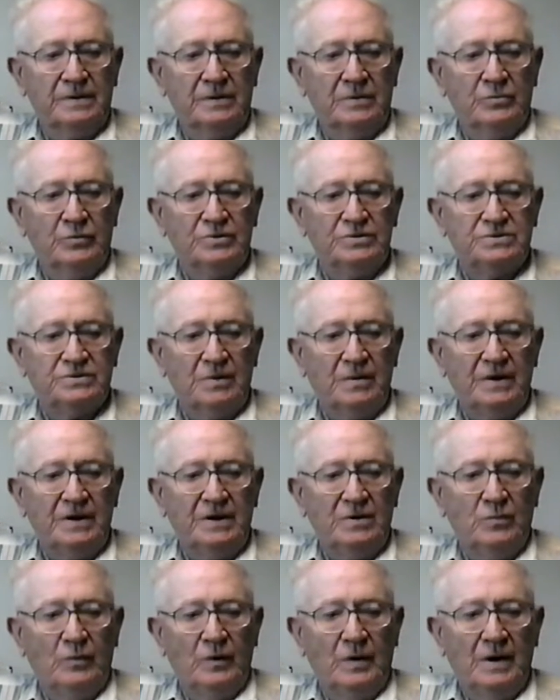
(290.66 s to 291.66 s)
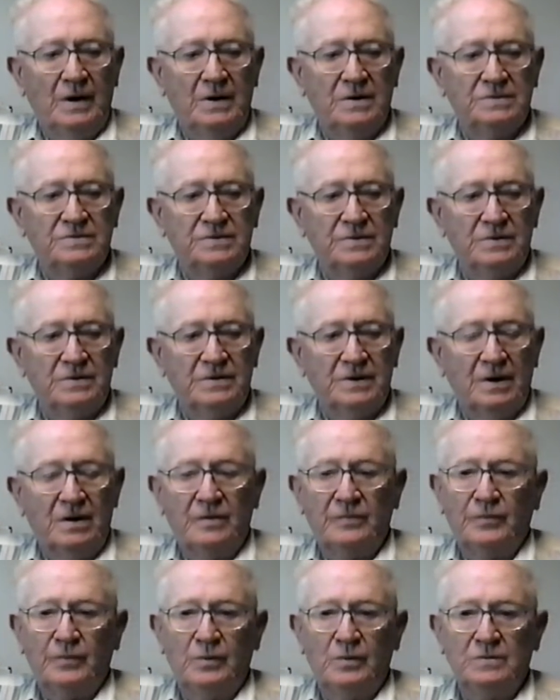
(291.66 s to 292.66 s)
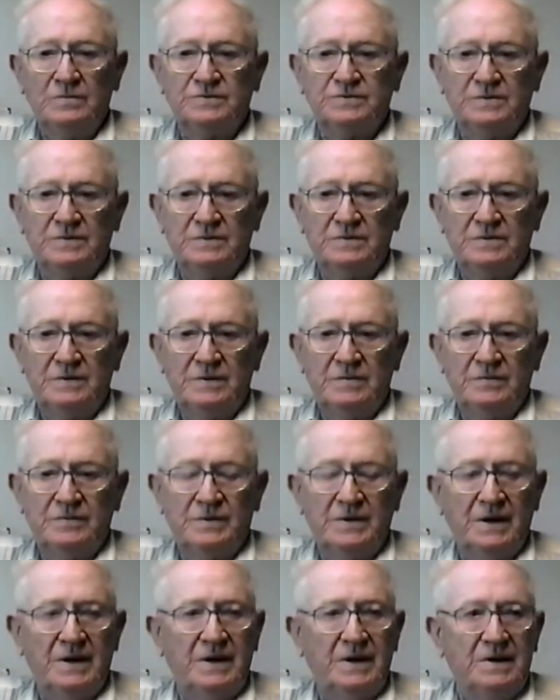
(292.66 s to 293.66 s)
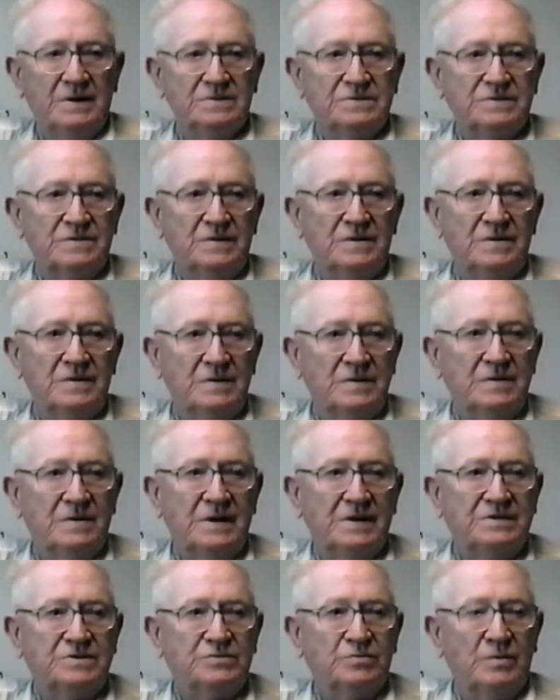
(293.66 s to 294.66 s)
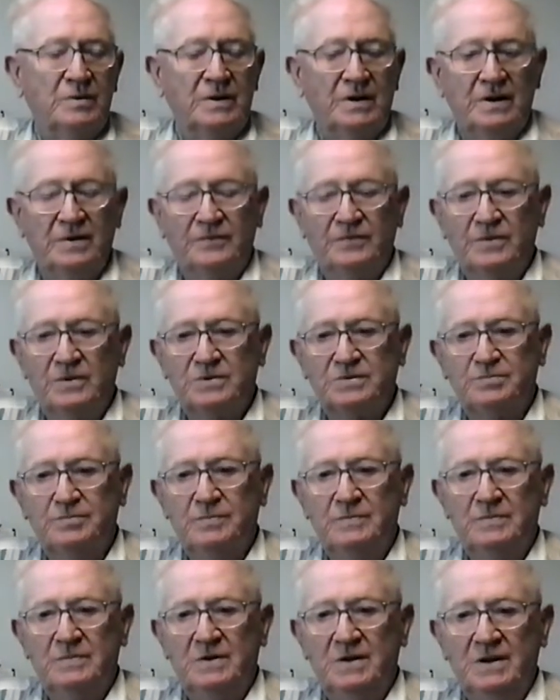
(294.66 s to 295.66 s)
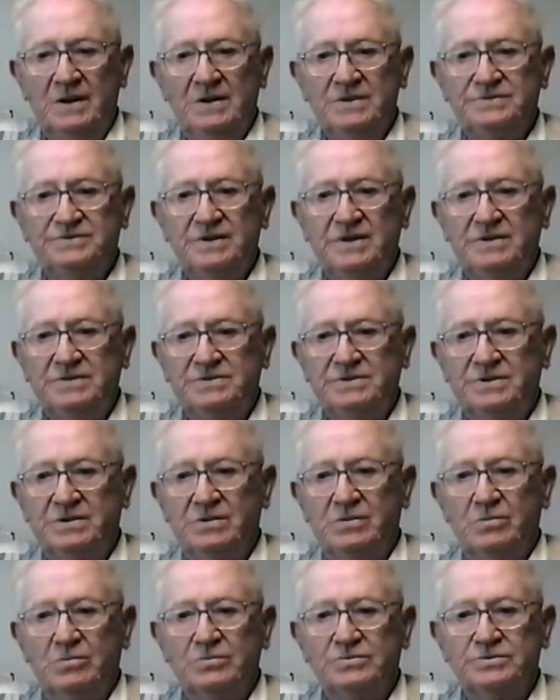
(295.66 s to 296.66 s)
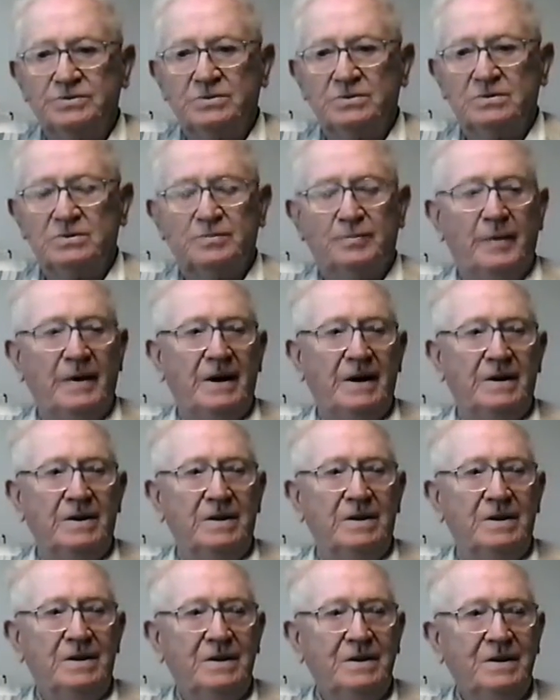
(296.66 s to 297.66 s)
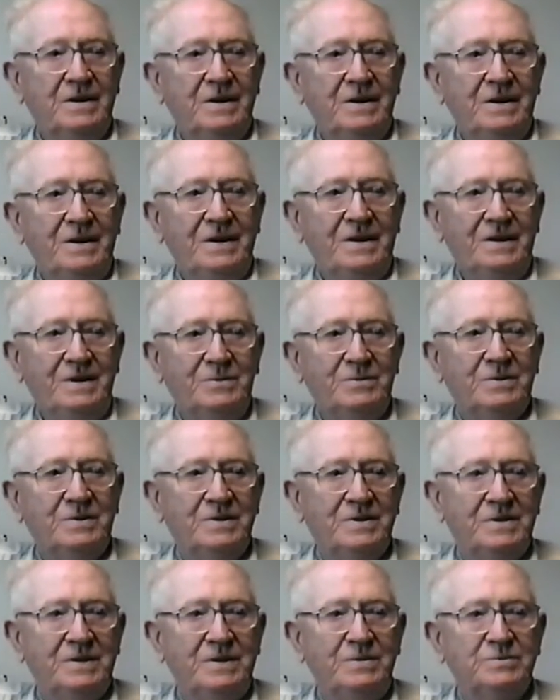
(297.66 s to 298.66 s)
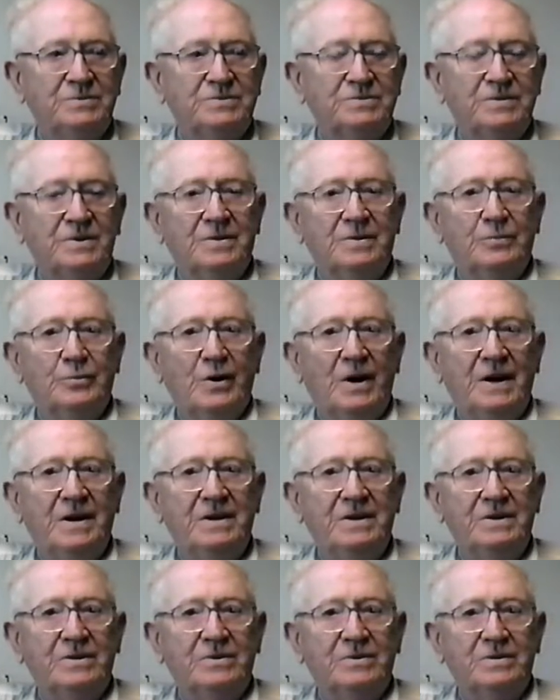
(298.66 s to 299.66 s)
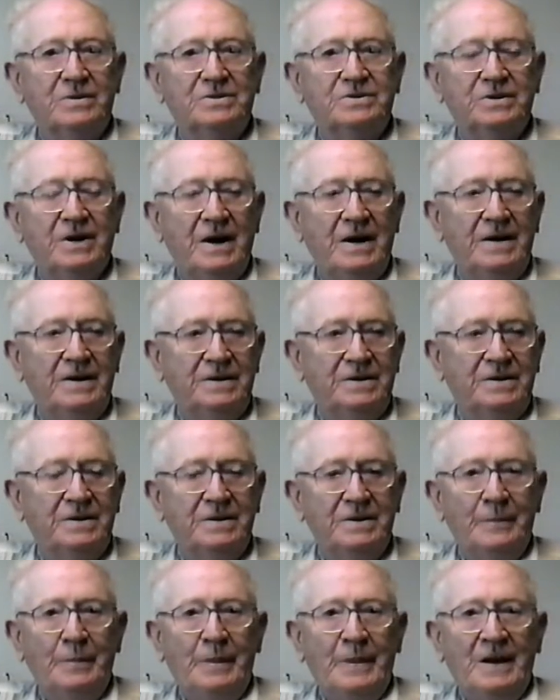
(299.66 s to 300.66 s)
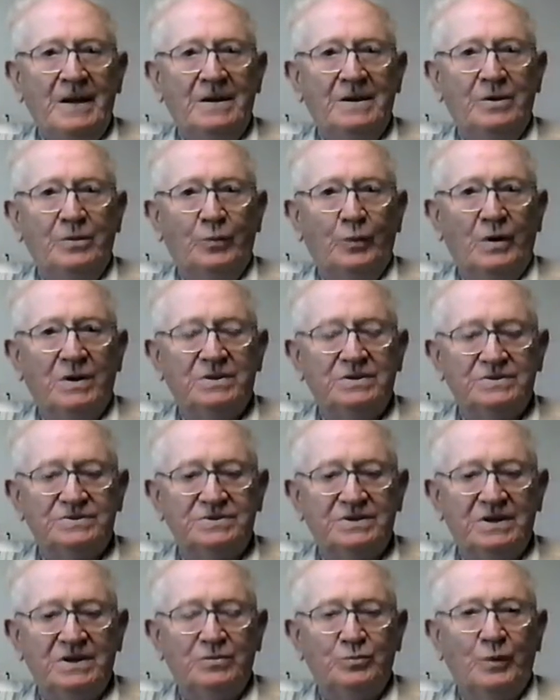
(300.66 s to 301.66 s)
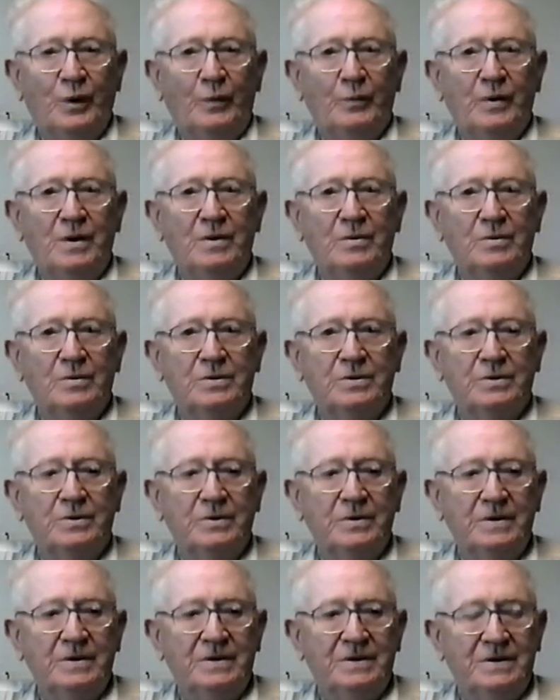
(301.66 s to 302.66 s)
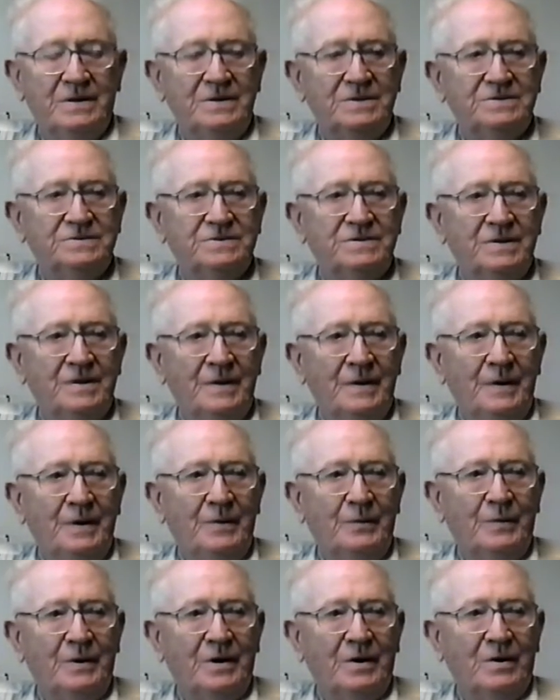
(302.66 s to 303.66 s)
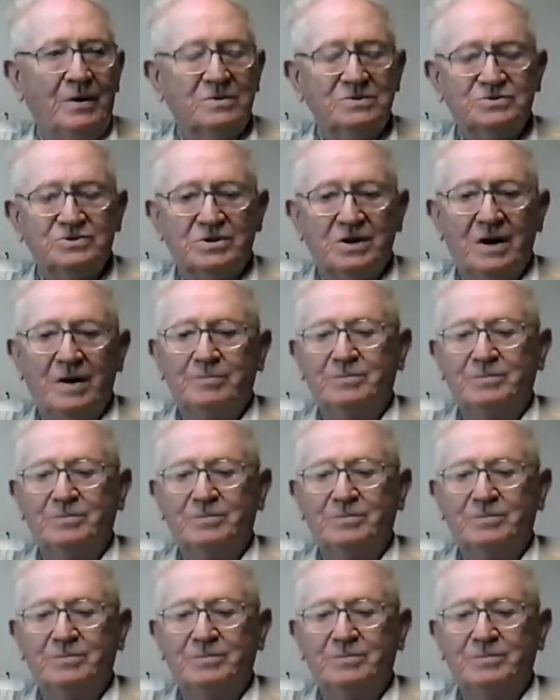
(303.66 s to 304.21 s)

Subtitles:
stringing wires on telephones and everything else, and that's when I first seen General George Patton. he was riding on a tank and seeing what we were doing, and we all stopped